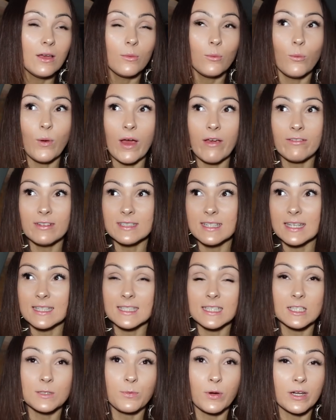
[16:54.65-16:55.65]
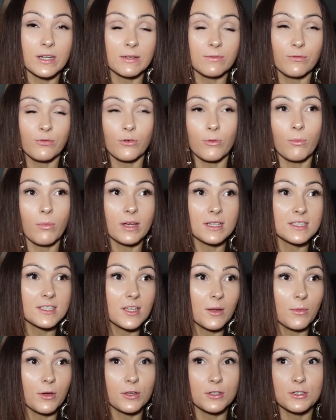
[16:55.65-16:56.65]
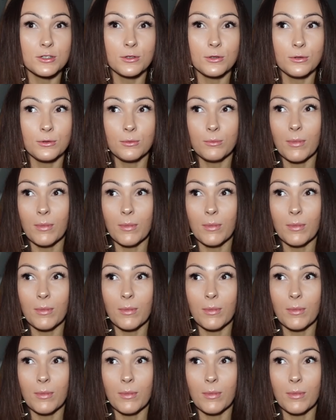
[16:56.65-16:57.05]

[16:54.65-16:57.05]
where is it is it spreading from my stomach to